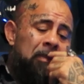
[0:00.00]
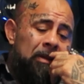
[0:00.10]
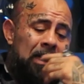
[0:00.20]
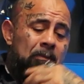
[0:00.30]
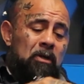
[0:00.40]
By the
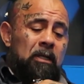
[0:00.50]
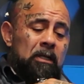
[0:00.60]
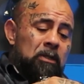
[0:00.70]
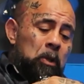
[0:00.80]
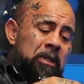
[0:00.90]
time your son
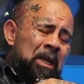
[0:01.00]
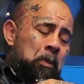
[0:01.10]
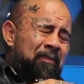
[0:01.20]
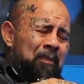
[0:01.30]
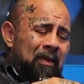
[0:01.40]
is
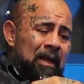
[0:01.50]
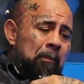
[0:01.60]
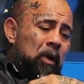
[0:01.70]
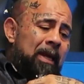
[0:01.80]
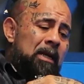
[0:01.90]
13, by the time
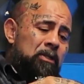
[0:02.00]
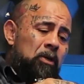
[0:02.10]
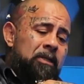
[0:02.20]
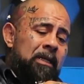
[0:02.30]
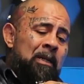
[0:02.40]
your kid is
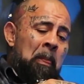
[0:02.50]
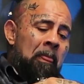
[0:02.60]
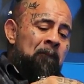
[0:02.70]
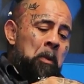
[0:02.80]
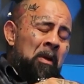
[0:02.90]
13,
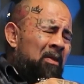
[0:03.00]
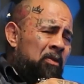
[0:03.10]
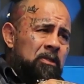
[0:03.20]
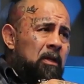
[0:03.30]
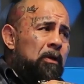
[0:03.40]

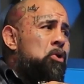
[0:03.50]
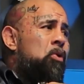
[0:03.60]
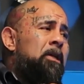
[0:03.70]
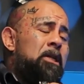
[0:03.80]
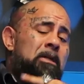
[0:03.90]
there's nothing you
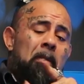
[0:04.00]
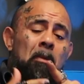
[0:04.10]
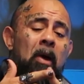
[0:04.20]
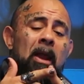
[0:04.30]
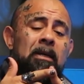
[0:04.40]
can teach them about
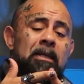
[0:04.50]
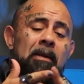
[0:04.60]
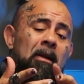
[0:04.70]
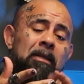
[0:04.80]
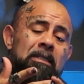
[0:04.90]
morality,
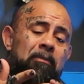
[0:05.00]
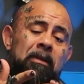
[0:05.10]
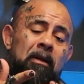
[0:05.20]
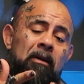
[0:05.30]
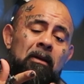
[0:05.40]
about
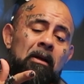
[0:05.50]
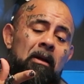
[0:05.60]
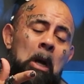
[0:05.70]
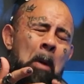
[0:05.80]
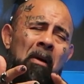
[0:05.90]
discipline,
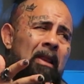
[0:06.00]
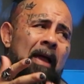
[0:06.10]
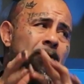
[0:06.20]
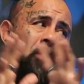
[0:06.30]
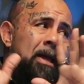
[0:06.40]
about
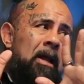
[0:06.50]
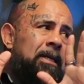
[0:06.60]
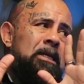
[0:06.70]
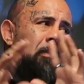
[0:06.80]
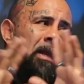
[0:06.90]
life. You cannot
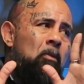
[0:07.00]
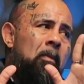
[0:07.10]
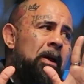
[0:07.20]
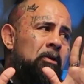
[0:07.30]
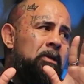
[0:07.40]
teach them anything more
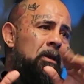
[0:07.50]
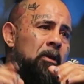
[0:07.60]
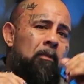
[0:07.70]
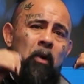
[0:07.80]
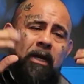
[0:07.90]
by 13.
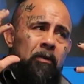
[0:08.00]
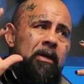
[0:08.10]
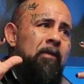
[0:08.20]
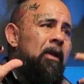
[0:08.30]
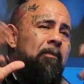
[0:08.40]
Their brain's already
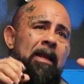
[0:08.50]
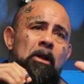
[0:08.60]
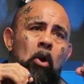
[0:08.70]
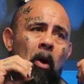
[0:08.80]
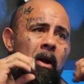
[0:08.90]
developed. They
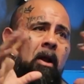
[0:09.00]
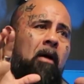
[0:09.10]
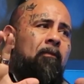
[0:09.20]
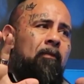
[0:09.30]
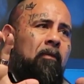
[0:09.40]
know
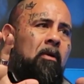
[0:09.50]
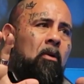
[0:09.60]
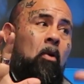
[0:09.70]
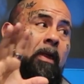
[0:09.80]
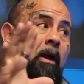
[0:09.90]
enough.
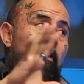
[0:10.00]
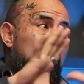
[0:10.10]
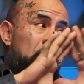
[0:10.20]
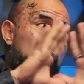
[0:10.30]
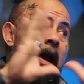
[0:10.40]
Or
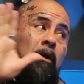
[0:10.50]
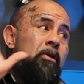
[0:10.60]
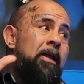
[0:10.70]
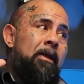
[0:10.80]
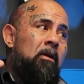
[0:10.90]
they're not going to
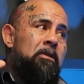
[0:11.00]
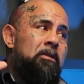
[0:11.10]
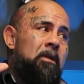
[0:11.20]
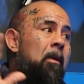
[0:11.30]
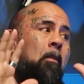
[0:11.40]
learn anything
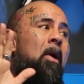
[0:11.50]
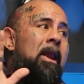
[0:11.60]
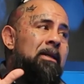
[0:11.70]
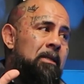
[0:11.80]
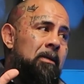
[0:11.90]
else about
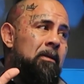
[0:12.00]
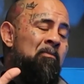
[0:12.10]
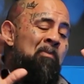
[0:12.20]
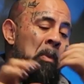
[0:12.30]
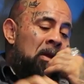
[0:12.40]
morality.
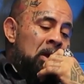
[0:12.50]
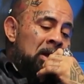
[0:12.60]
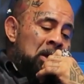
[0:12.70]
Mm-hmm.